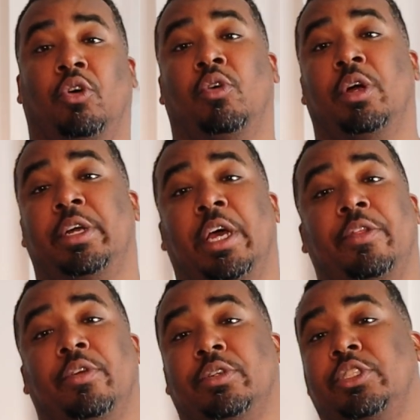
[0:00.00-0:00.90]
or
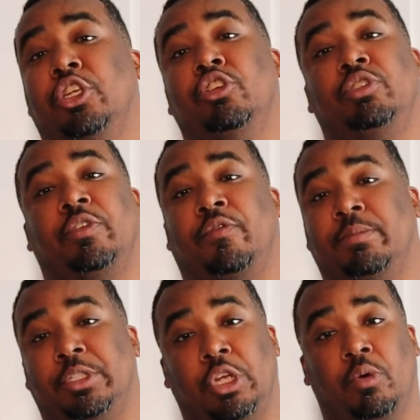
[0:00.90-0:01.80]
another solution from
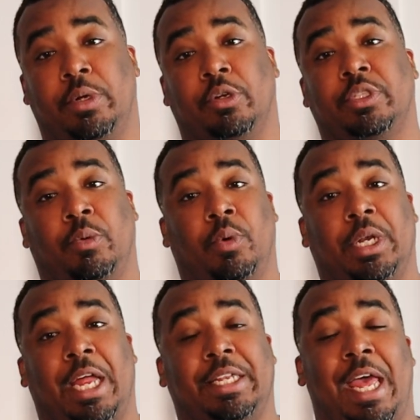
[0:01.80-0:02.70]
Sony or someone
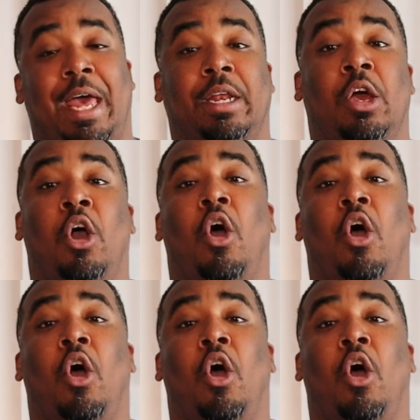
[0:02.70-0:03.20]
like that